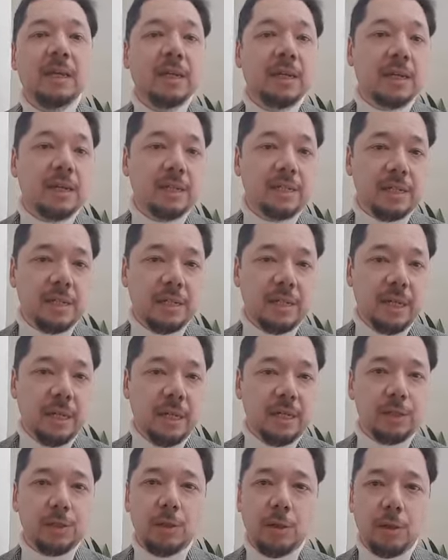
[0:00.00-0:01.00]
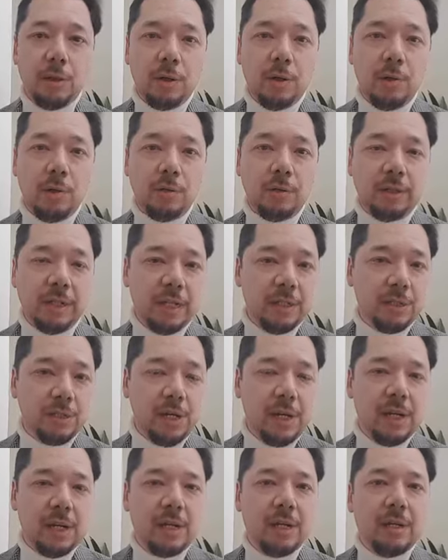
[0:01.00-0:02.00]
It is in a charcoal glen
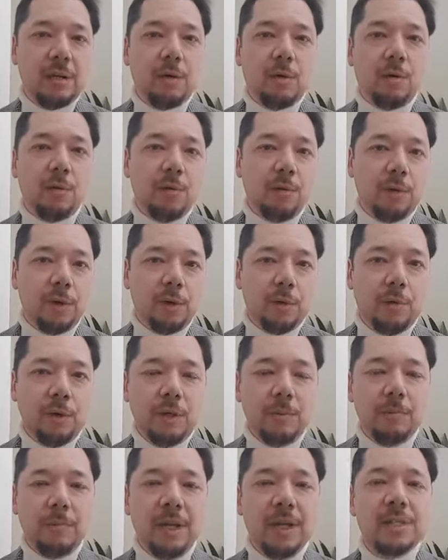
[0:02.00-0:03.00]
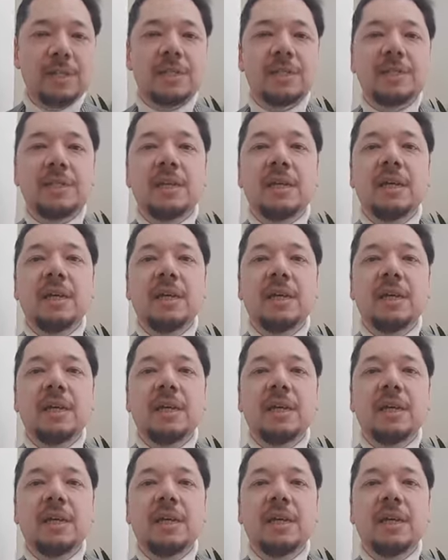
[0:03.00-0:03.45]
check over a cream base.